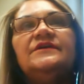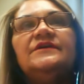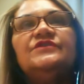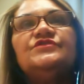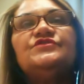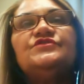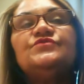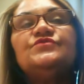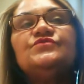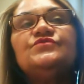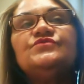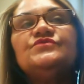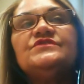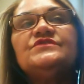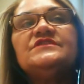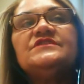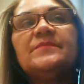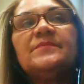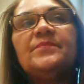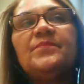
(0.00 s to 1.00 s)
to
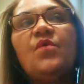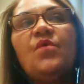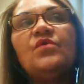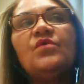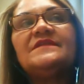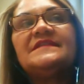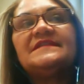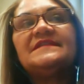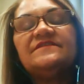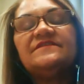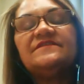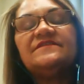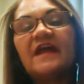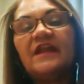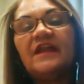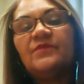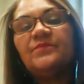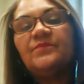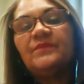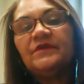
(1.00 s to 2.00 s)
support the
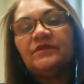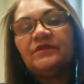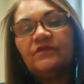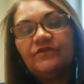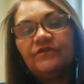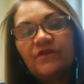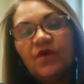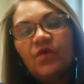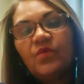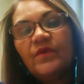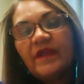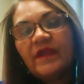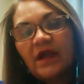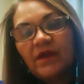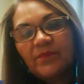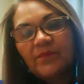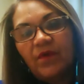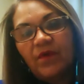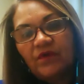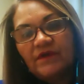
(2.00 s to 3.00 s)
development of
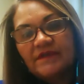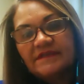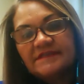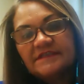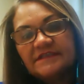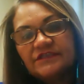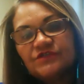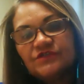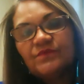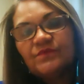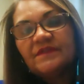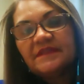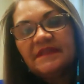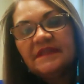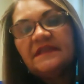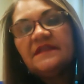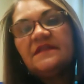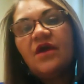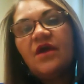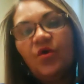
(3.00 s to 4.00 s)
OER policies
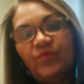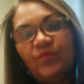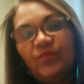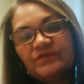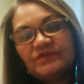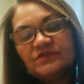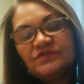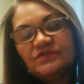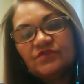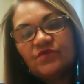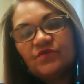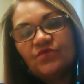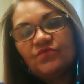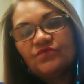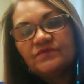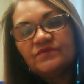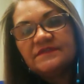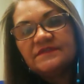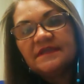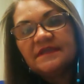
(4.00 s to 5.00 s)
within open
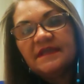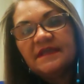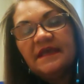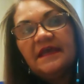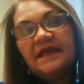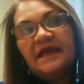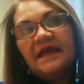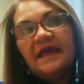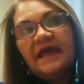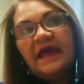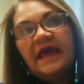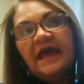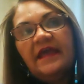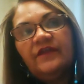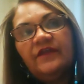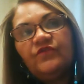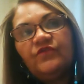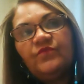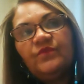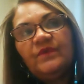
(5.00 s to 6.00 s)
schools.
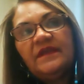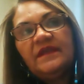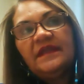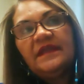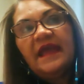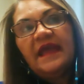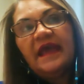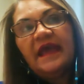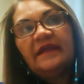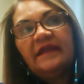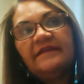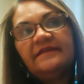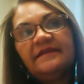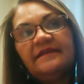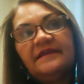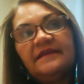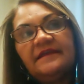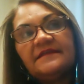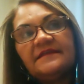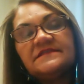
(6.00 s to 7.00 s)
And we had
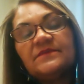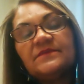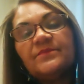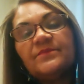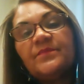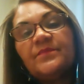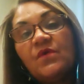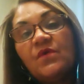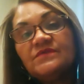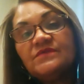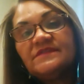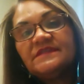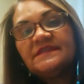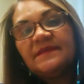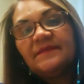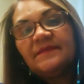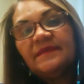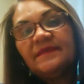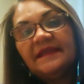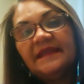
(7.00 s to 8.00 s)
a
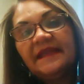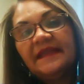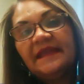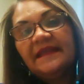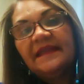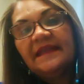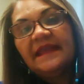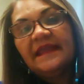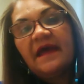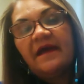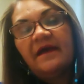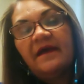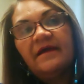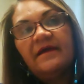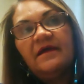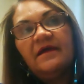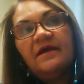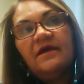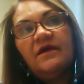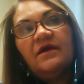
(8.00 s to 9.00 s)
symposium in Kenya
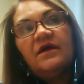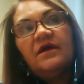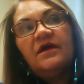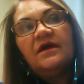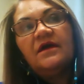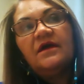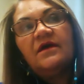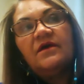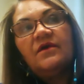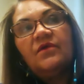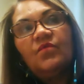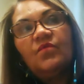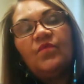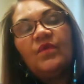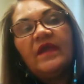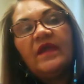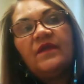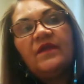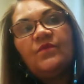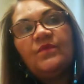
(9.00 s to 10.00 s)

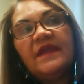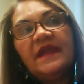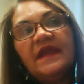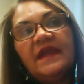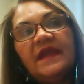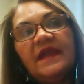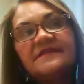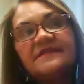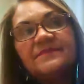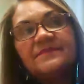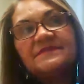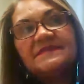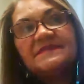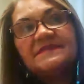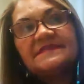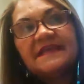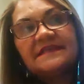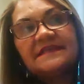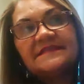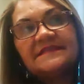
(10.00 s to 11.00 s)
where we had
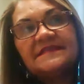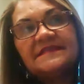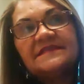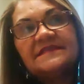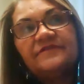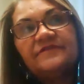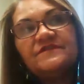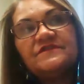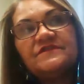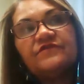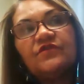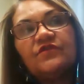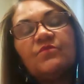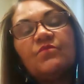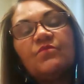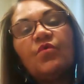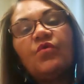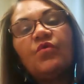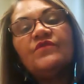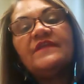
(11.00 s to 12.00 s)
representatives from
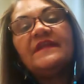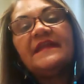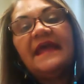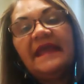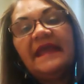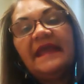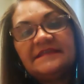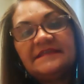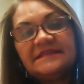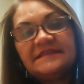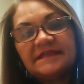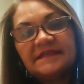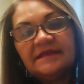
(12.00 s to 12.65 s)
more than 8